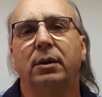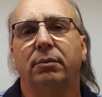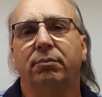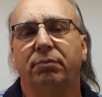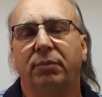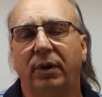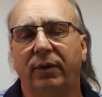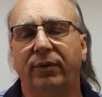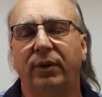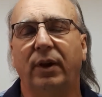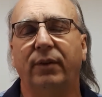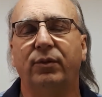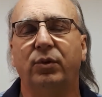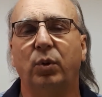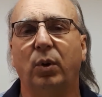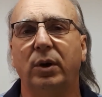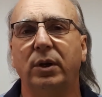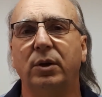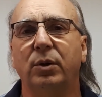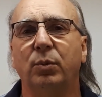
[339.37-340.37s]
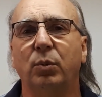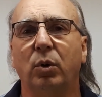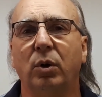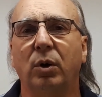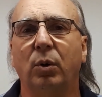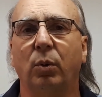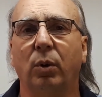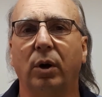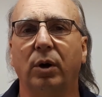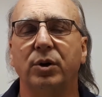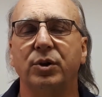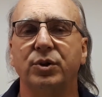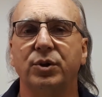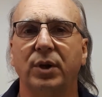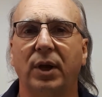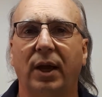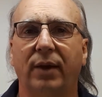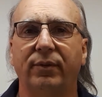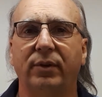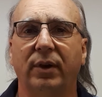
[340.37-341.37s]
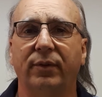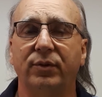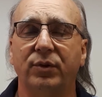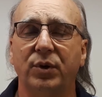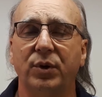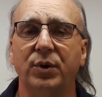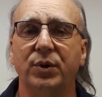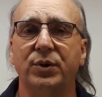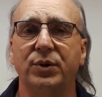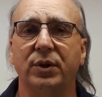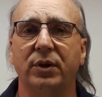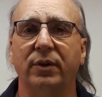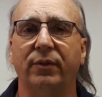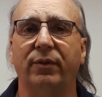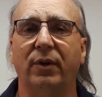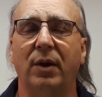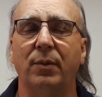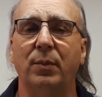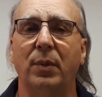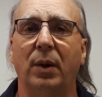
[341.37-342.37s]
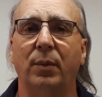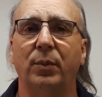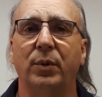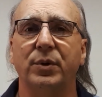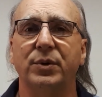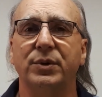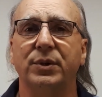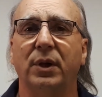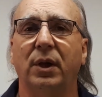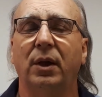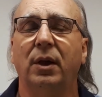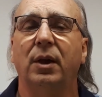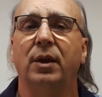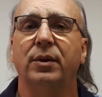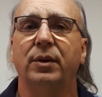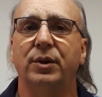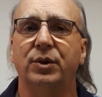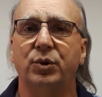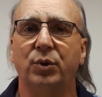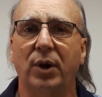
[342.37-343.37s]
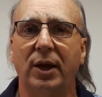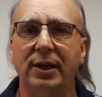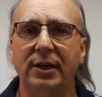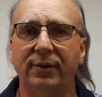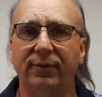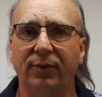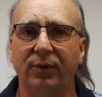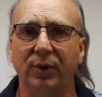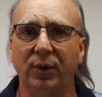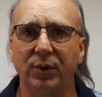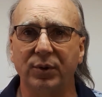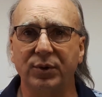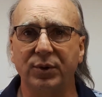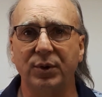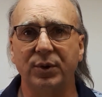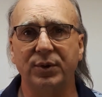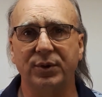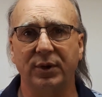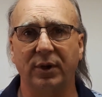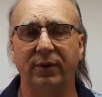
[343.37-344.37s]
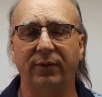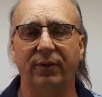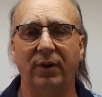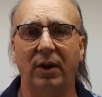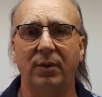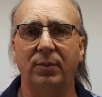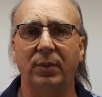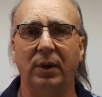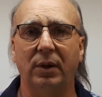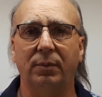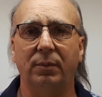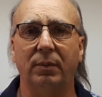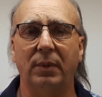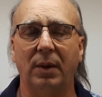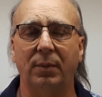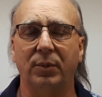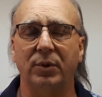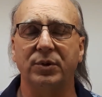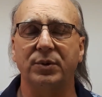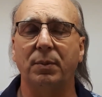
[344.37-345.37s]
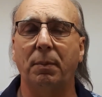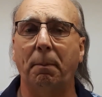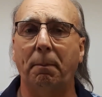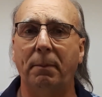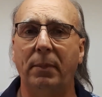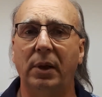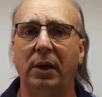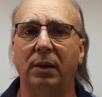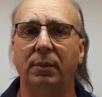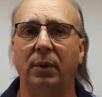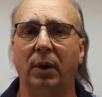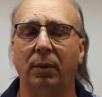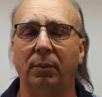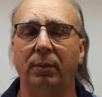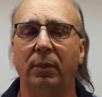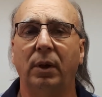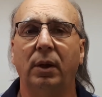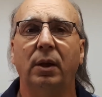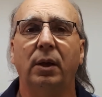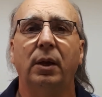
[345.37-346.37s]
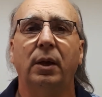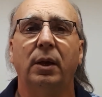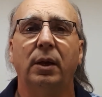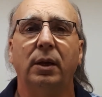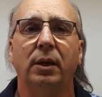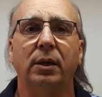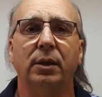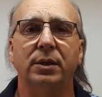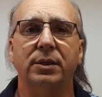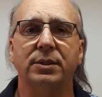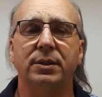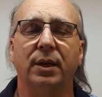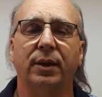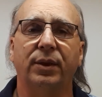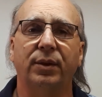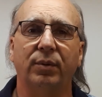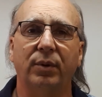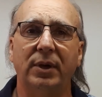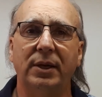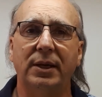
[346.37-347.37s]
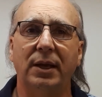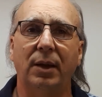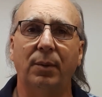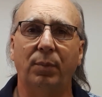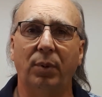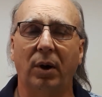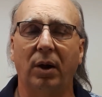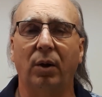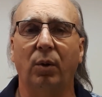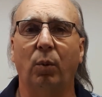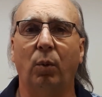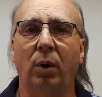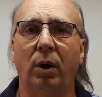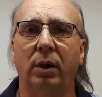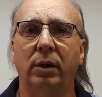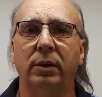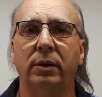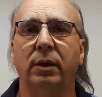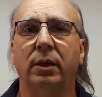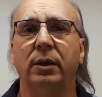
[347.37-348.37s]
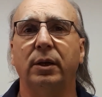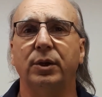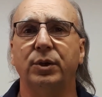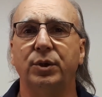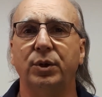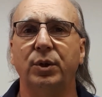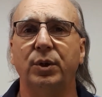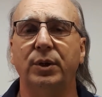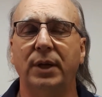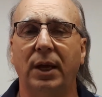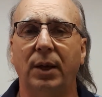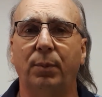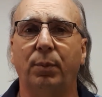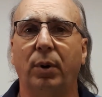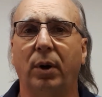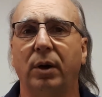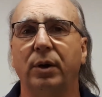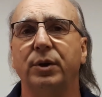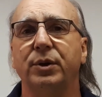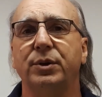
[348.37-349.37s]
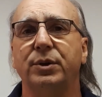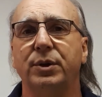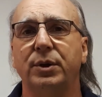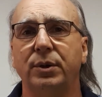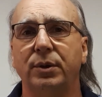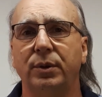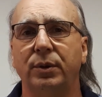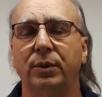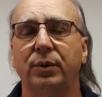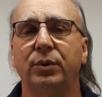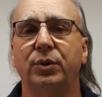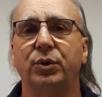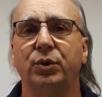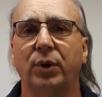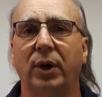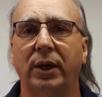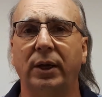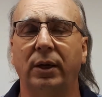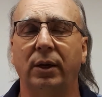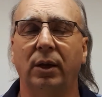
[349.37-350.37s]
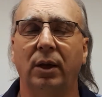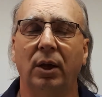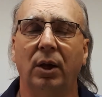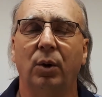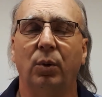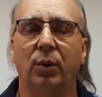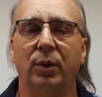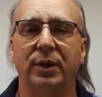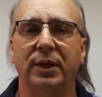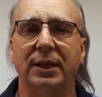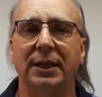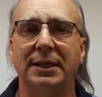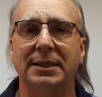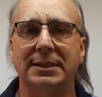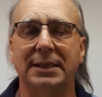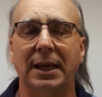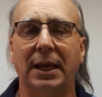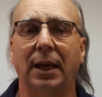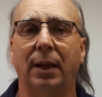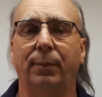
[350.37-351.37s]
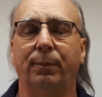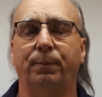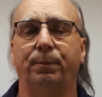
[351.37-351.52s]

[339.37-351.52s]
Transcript: if you have 20 or more workers, you have to have 2 certified members. The training for those 2 certified members minimum is a 3-day part 1 and a 2-day part 2 training with an exam.